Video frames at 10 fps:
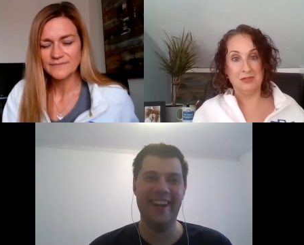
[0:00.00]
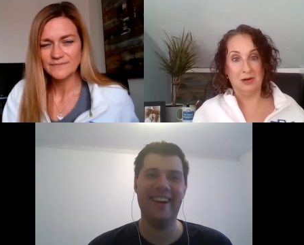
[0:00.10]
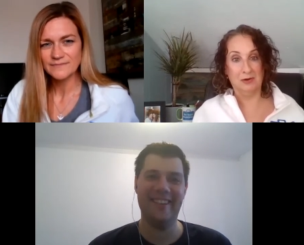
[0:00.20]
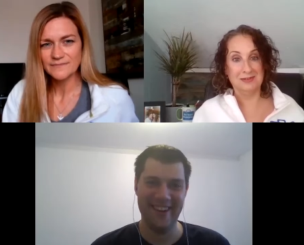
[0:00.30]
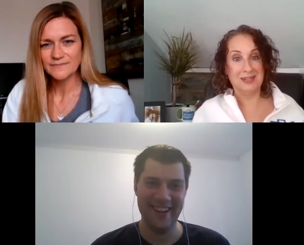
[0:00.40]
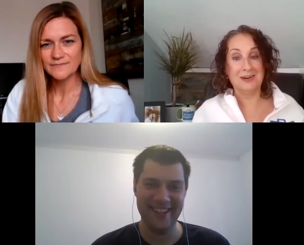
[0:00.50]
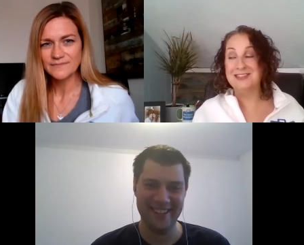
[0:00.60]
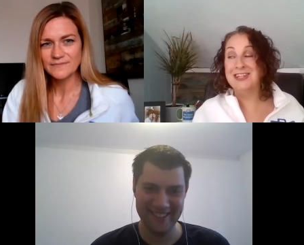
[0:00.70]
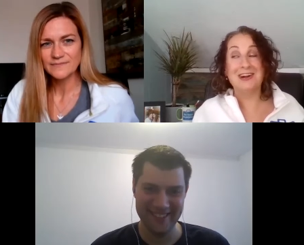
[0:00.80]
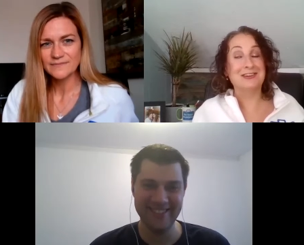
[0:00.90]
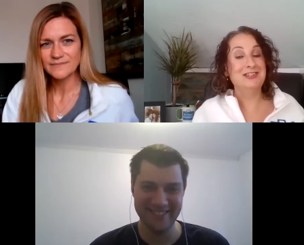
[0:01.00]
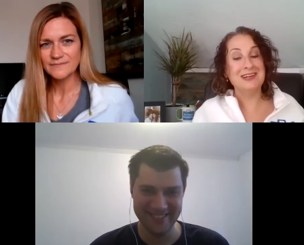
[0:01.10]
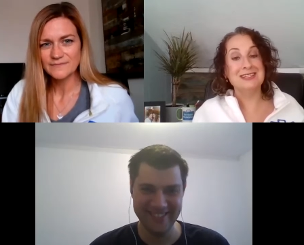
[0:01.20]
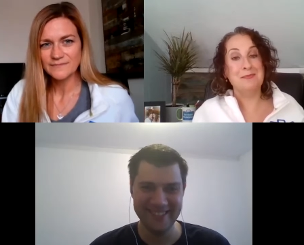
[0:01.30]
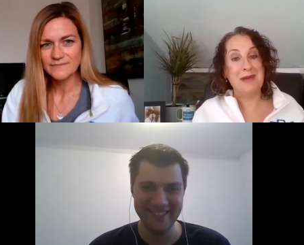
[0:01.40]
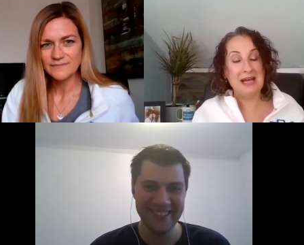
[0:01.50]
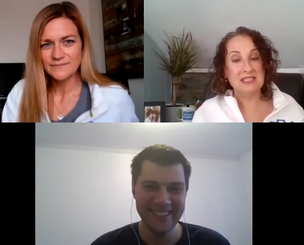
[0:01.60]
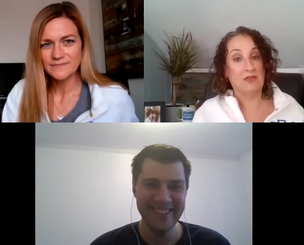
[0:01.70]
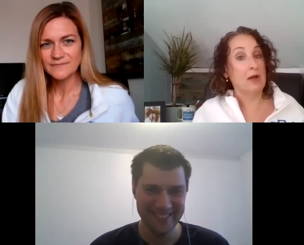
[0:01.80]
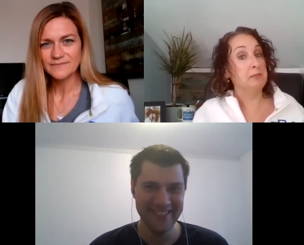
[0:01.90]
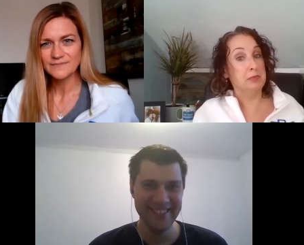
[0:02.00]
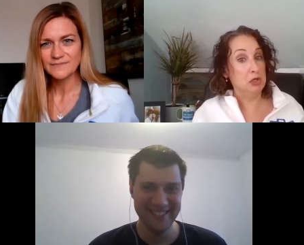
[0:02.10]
Speaker 1: yeah, right. they're, they're, just massive um,